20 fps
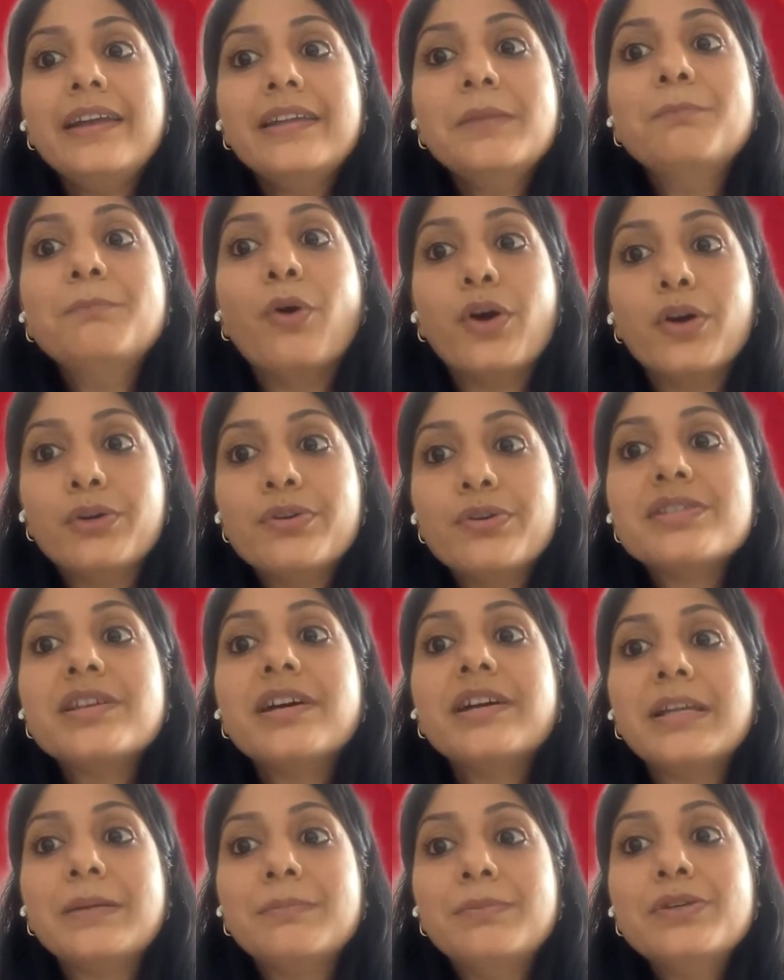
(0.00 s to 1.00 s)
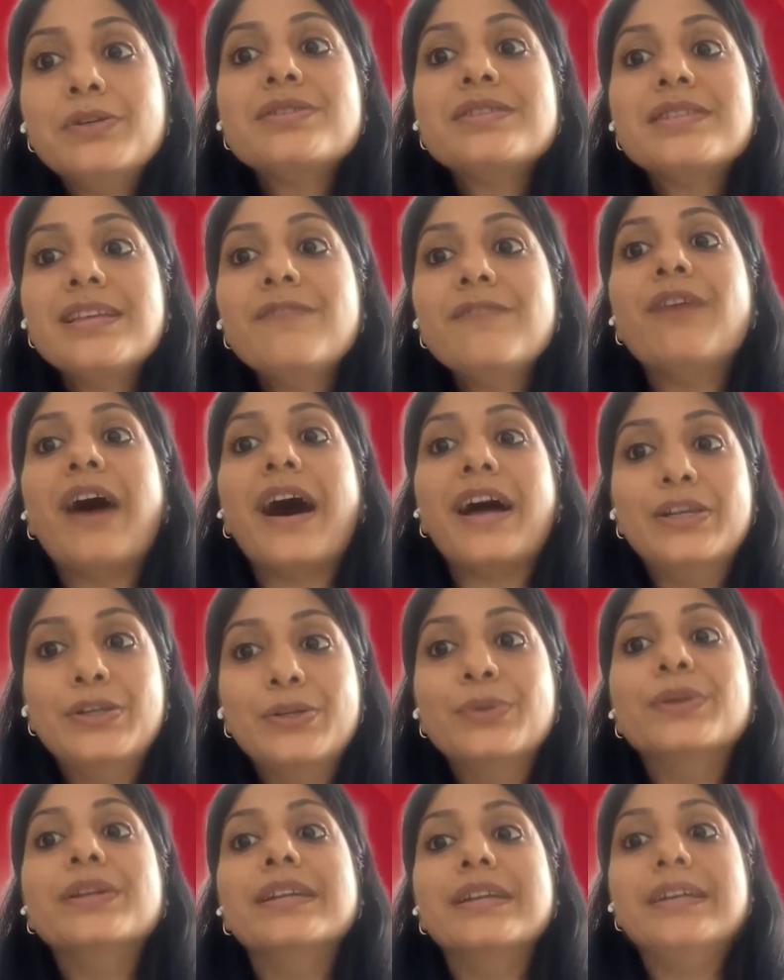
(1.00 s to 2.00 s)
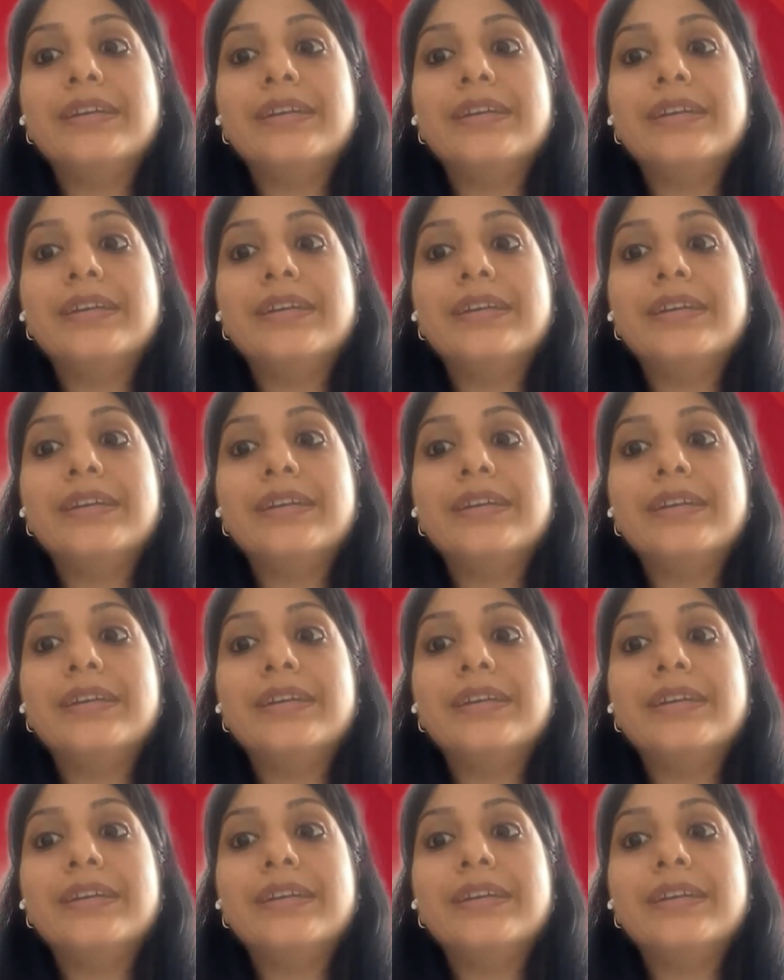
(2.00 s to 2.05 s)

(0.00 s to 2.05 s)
borrowers are able to see value in it.